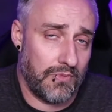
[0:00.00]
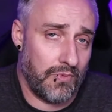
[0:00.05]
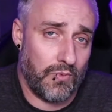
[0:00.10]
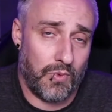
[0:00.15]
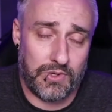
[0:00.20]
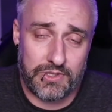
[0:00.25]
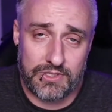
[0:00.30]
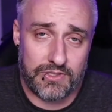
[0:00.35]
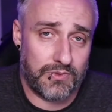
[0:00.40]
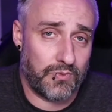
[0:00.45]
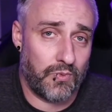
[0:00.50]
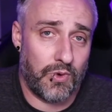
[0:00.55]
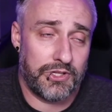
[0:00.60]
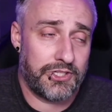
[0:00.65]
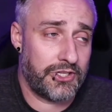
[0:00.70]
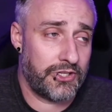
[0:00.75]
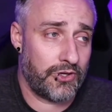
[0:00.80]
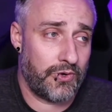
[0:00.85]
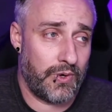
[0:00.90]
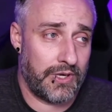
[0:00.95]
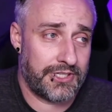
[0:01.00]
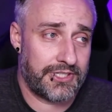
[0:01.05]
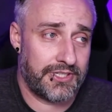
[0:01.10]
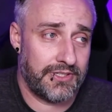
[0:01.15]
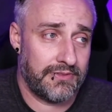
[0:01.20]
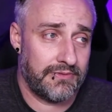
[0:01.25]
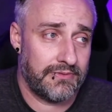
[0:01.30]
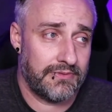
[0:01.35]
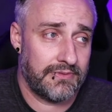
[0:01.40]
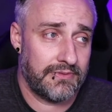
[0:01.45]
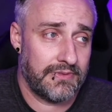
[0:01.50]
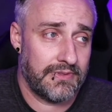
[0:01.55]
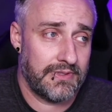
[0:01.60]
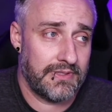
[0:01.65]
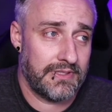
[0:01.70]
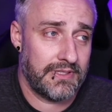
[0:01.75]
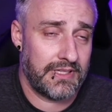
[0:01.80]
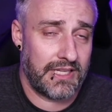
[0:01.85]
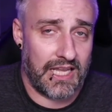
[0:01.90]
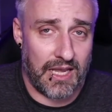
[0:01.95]
What's your question?
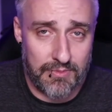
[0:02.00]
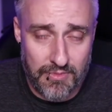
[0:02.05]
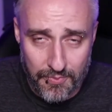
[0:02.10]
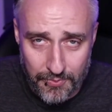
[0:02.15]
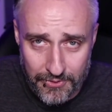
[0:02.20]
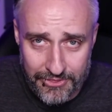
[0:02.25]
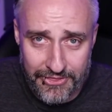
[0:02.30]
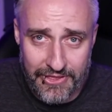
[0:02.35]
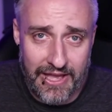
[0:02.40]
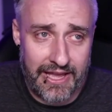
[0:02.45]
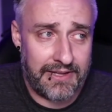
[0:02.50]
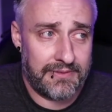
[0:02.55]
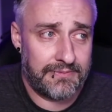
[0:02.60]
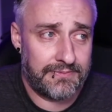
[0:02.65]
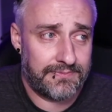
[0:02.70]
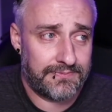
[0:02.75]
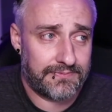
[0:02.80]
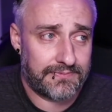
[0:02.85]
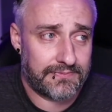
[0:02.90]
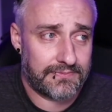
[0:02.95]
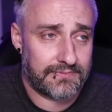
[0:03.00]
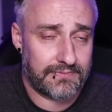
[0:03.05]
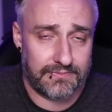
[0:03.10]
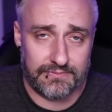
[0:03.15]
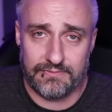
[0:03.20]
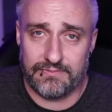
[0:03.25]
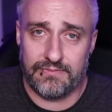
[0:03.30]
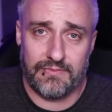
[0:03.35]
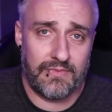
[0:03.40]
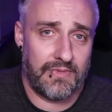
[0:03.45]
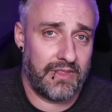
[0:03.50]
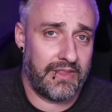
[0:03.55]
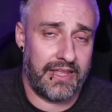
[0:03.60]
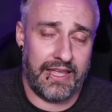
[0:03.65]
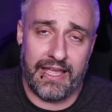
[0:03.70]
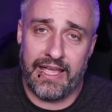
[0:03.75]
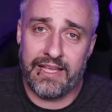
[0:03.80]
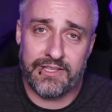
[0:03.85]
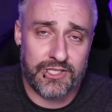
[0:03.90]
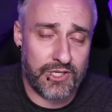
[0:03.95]
Come up with that.
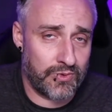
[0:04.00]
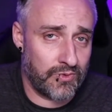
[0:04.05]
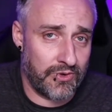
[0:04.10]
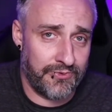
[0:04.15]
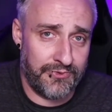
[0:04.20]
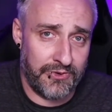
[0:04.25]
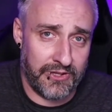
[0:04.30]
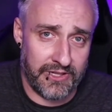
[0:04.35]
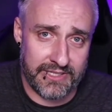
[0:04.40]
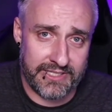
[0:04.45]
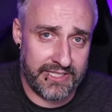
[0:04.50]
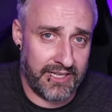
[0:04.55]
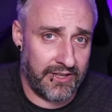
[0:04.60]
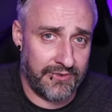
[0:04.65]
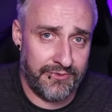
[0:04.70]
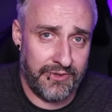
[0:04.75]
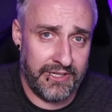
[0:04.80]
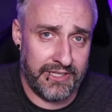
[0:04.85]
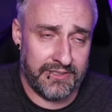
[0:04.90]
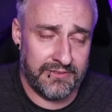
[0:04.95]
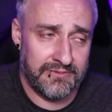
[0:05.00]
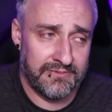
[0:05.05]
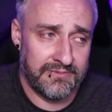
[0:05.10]
The answer will fill itself in.